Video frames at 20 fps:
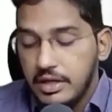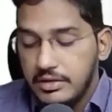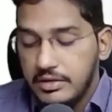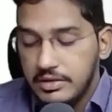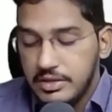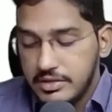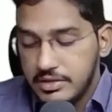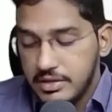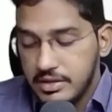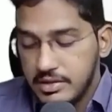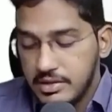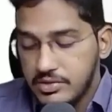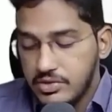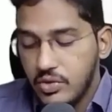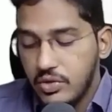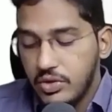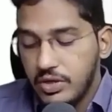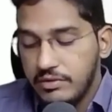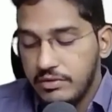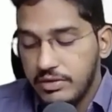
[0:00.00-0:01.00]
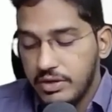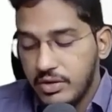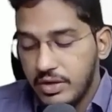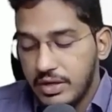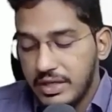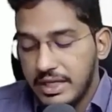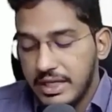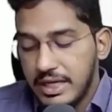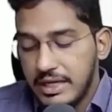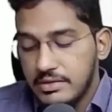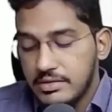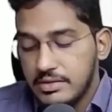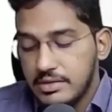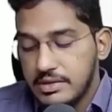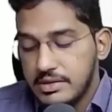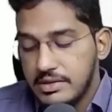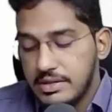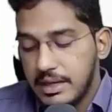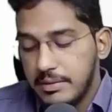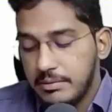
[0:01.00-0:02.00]
This risk only we call it as
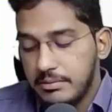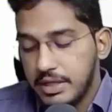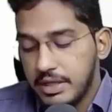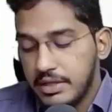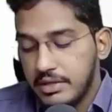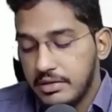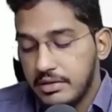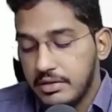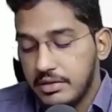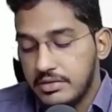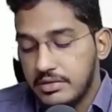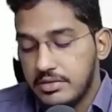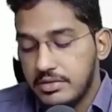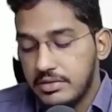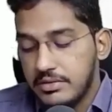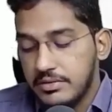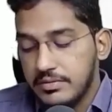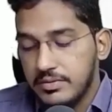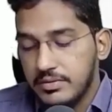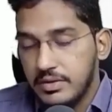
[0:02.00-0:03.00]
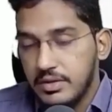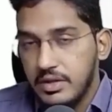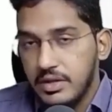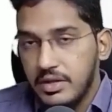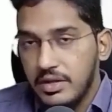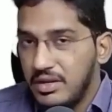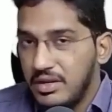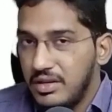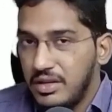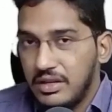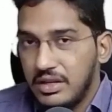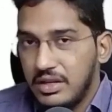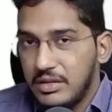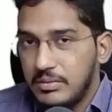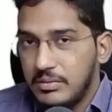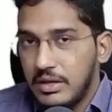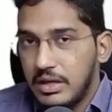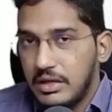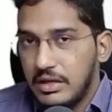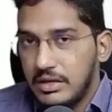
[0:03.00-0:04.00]
sampling risk. Nothing
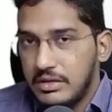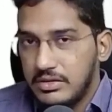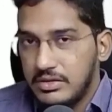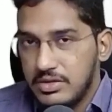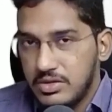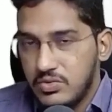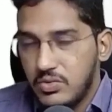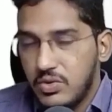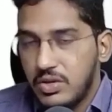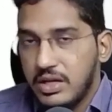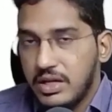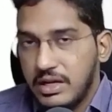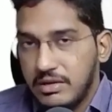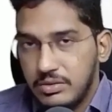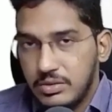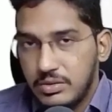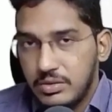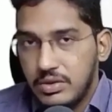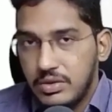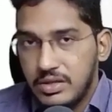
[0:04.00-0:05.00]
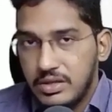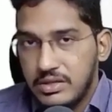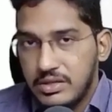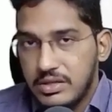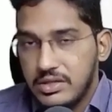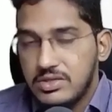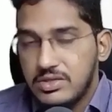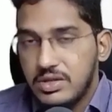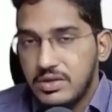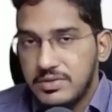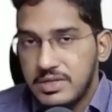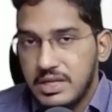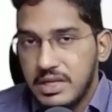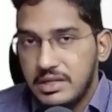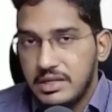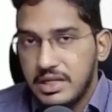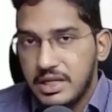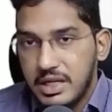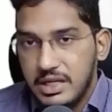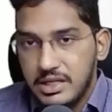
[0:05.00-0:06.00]
but this is what I have told, risk of
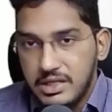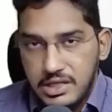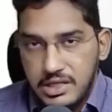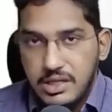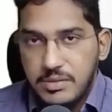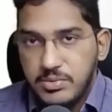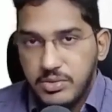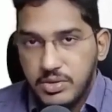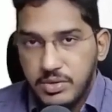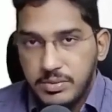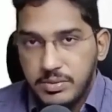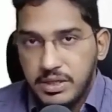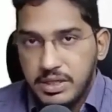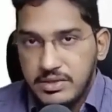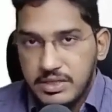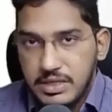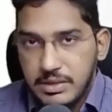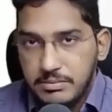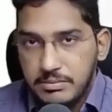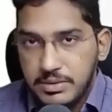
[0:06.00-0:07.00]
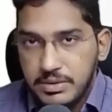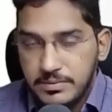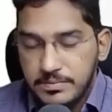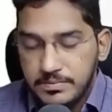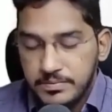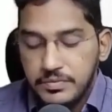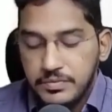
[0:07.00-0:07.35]
selecting an inappropriate sample.